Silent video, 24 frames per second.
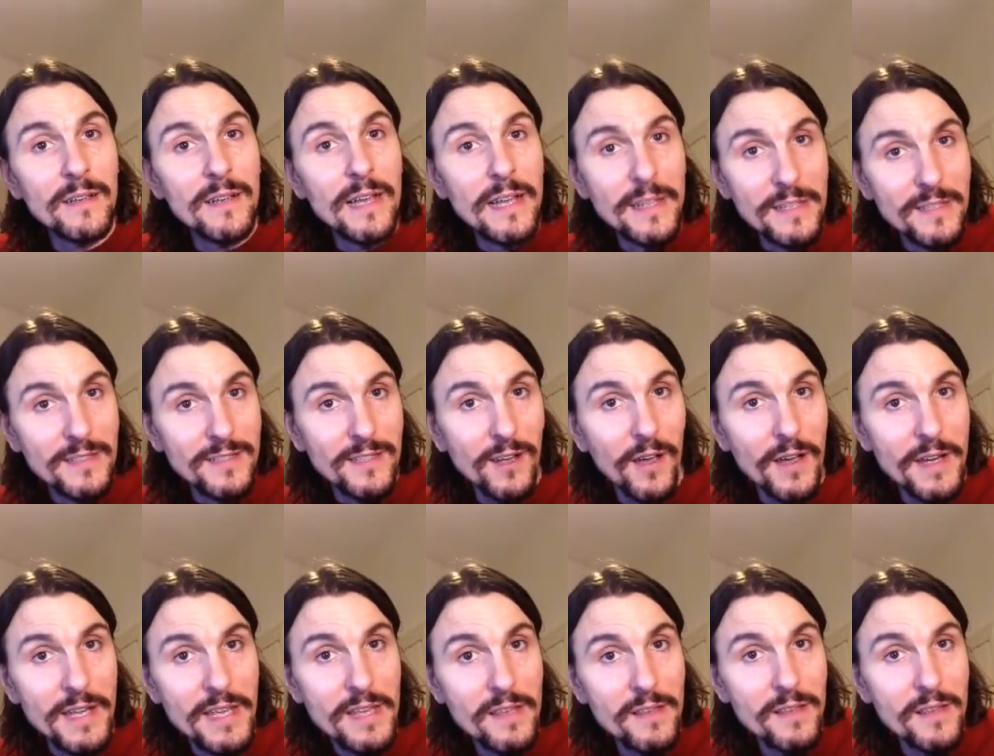in a
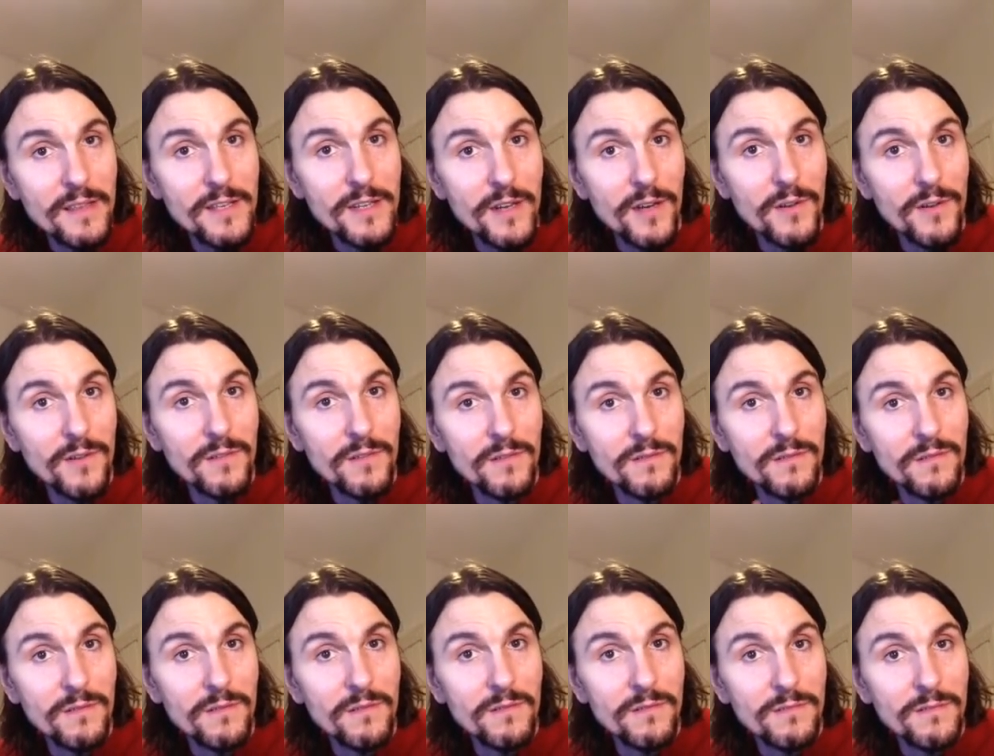slightly, you know,
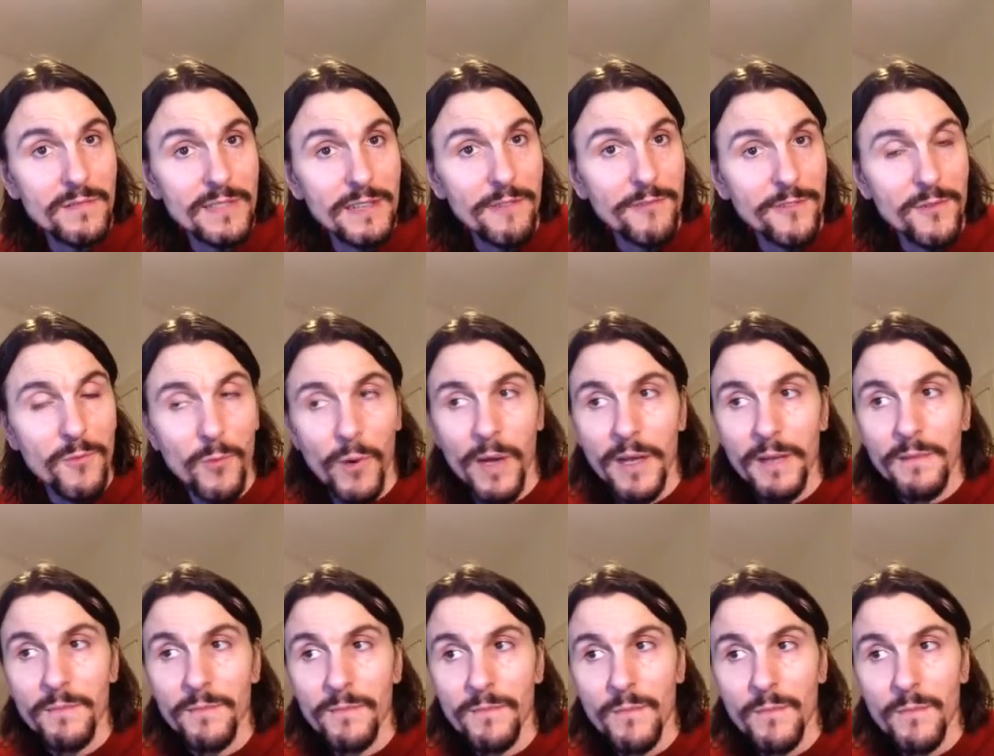different way.